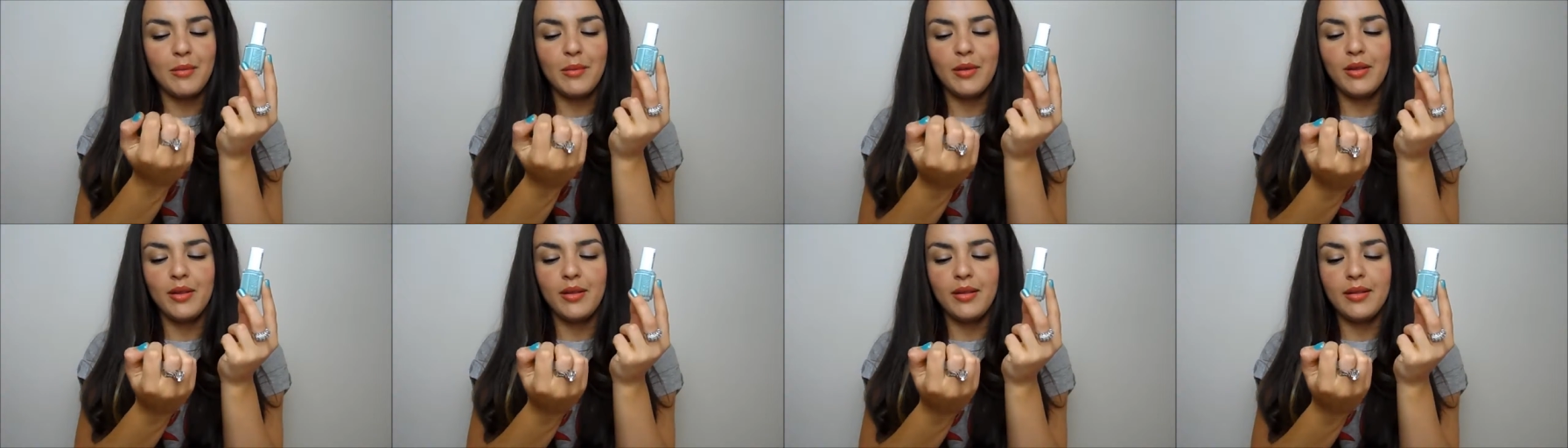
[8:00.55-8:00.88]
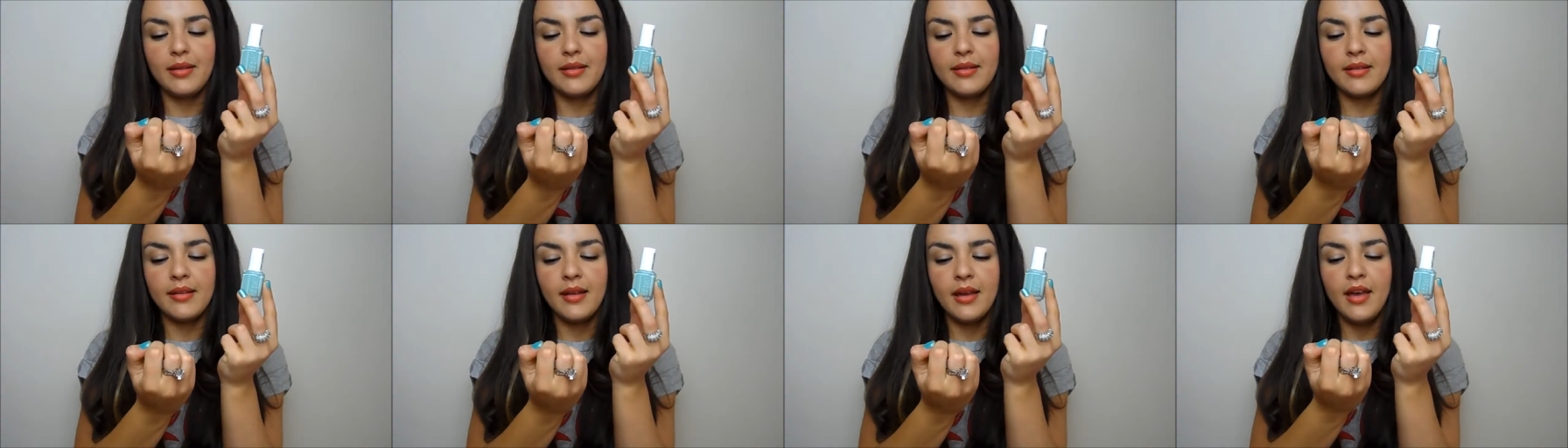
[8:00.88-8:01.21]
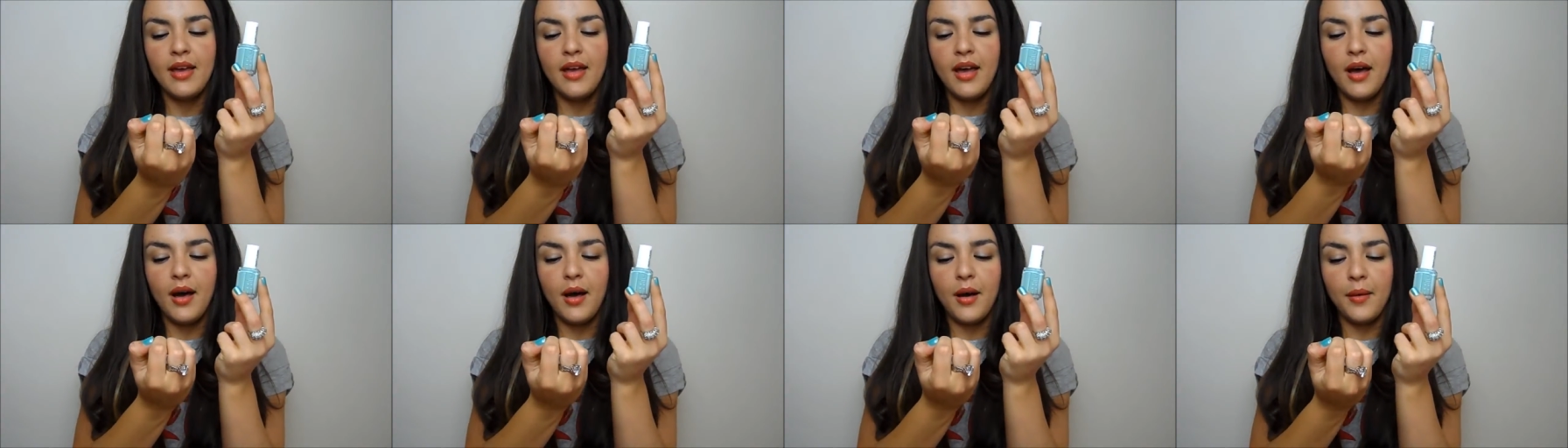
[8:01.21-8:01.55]
Rimmel's
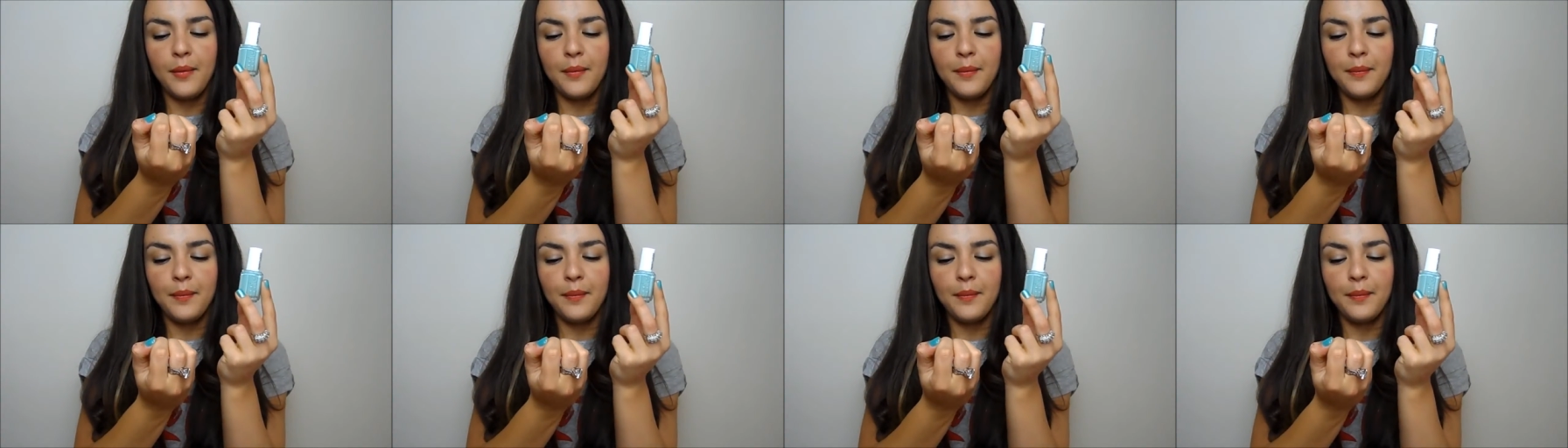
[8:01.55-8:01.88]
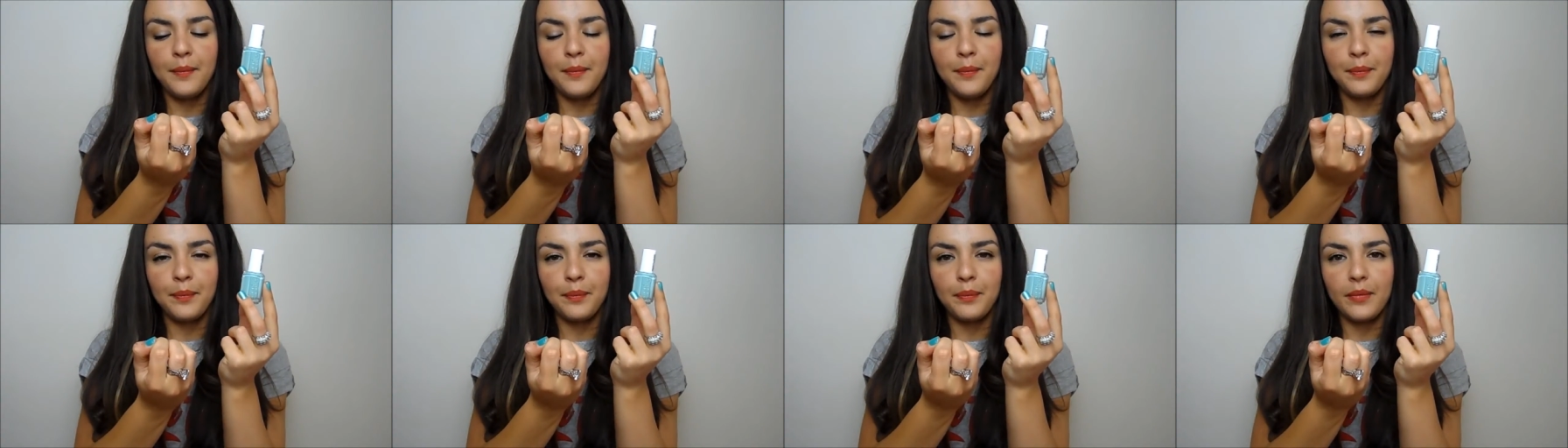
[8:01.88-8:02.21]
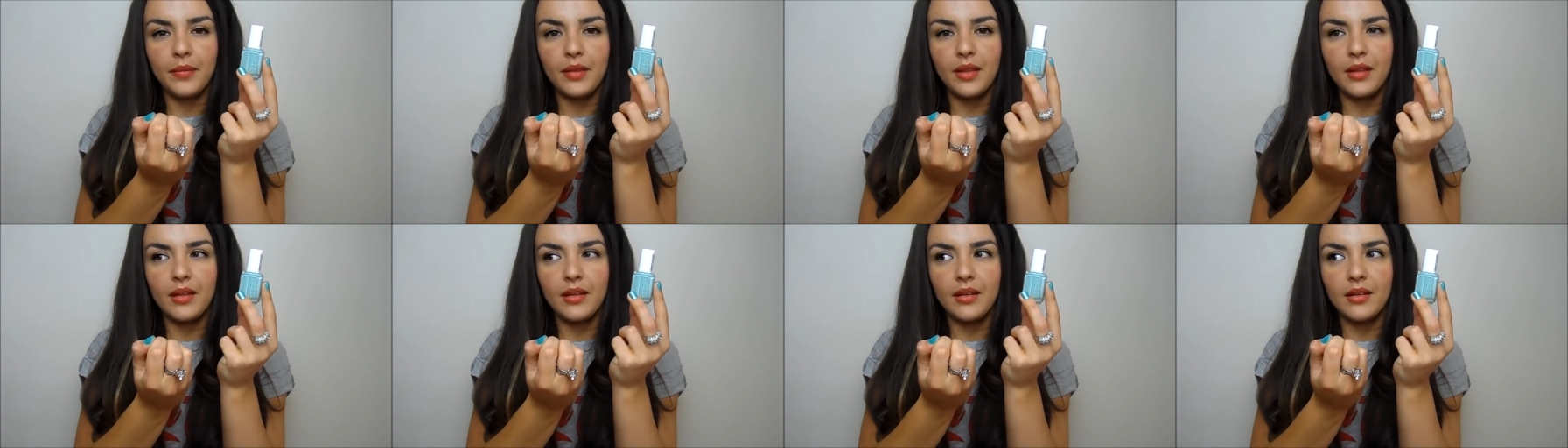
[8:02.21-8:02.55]

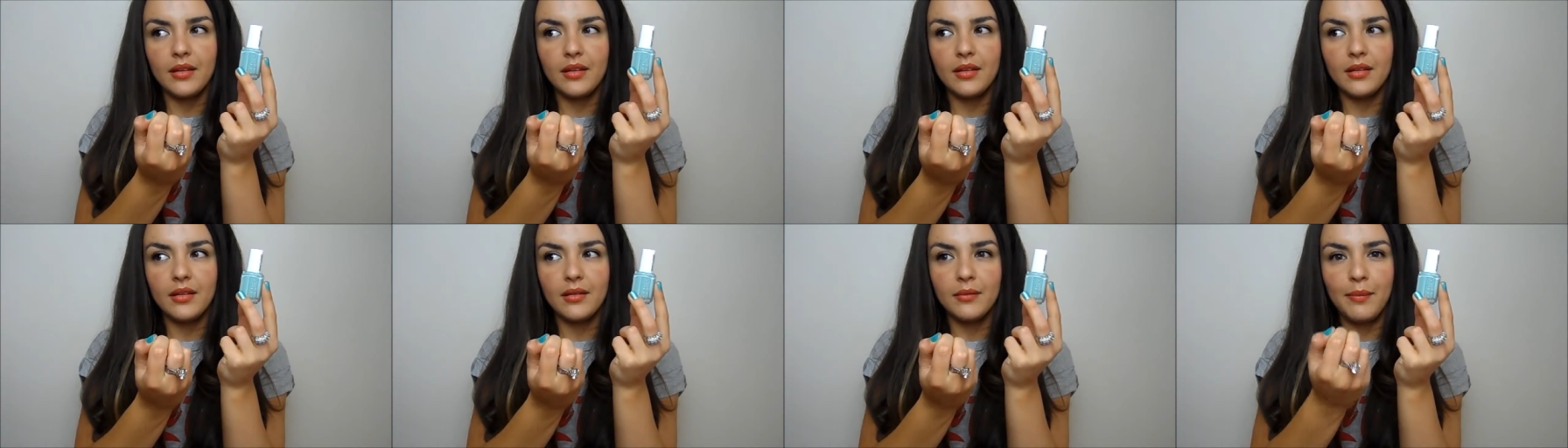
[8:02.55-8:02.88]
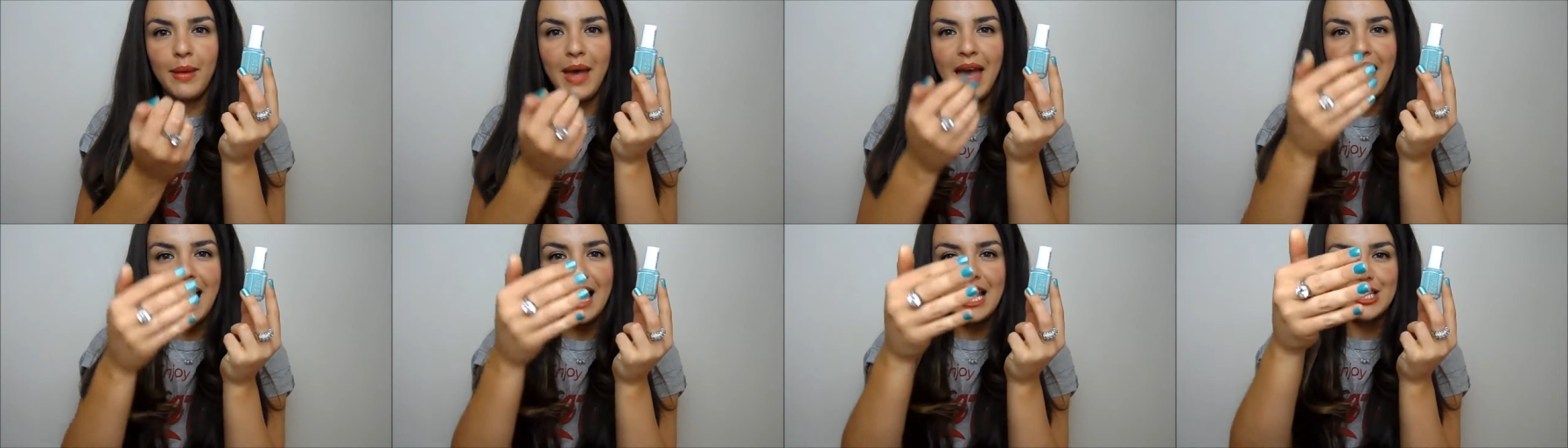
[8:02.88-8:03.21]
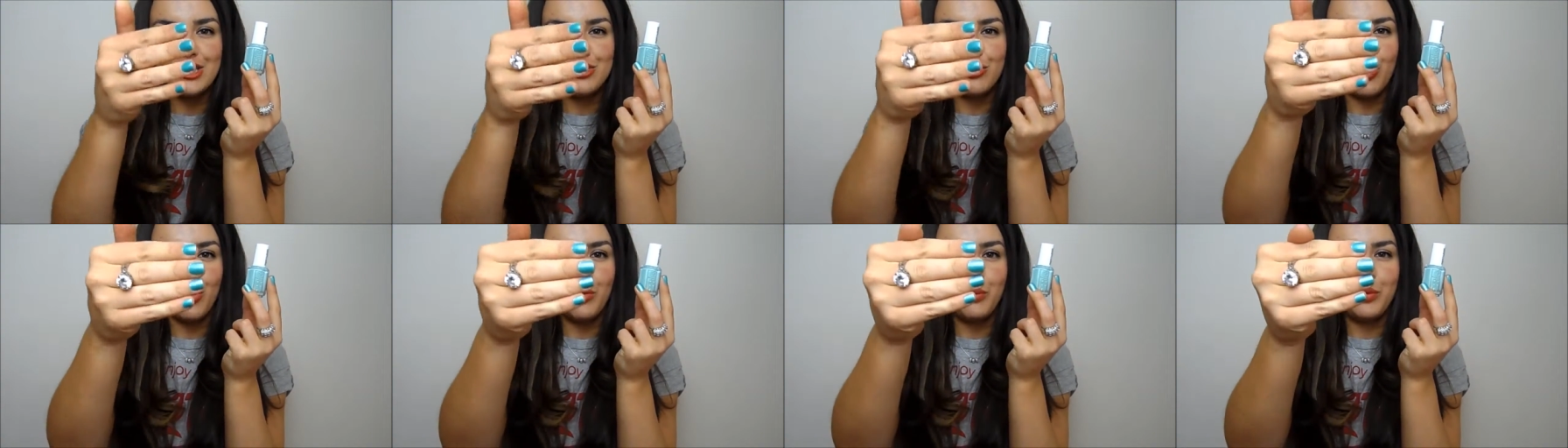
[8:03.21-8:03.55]

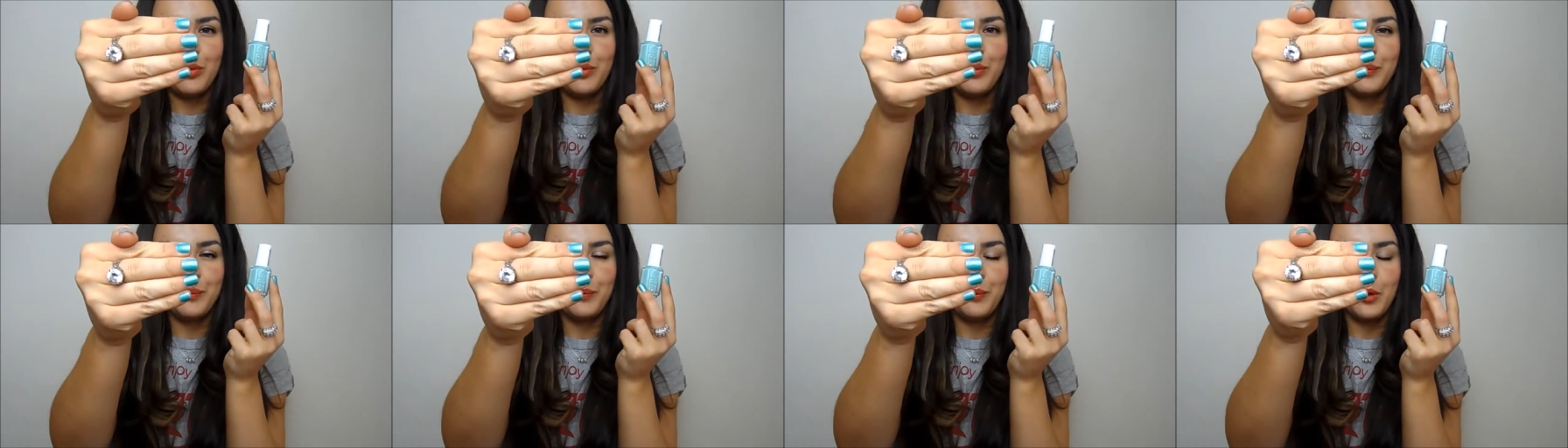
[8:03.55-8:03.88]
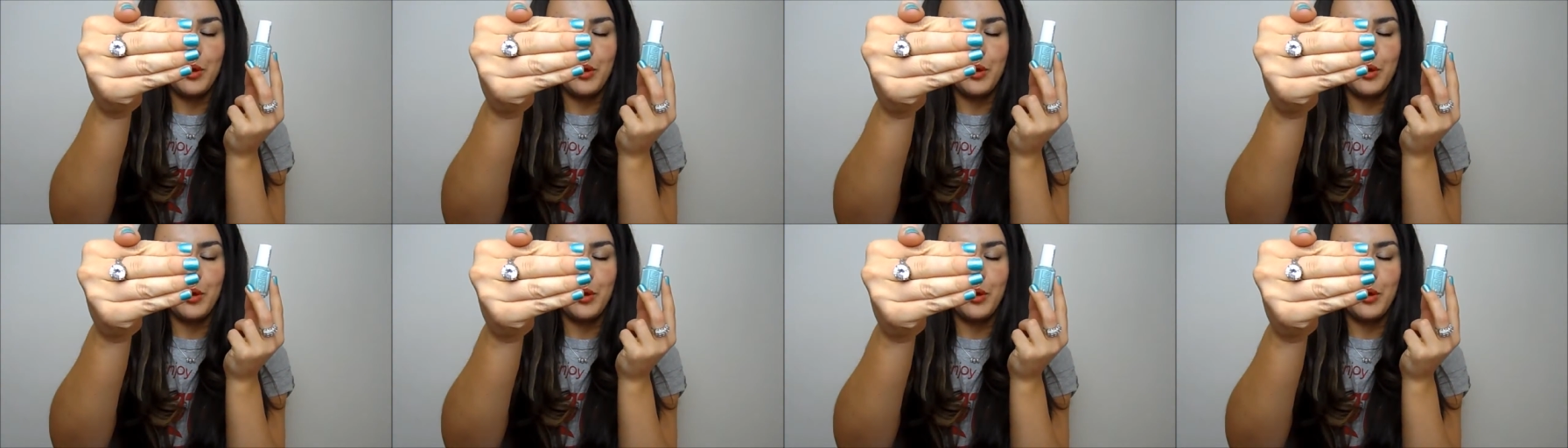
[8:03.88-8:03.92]
Pear Drop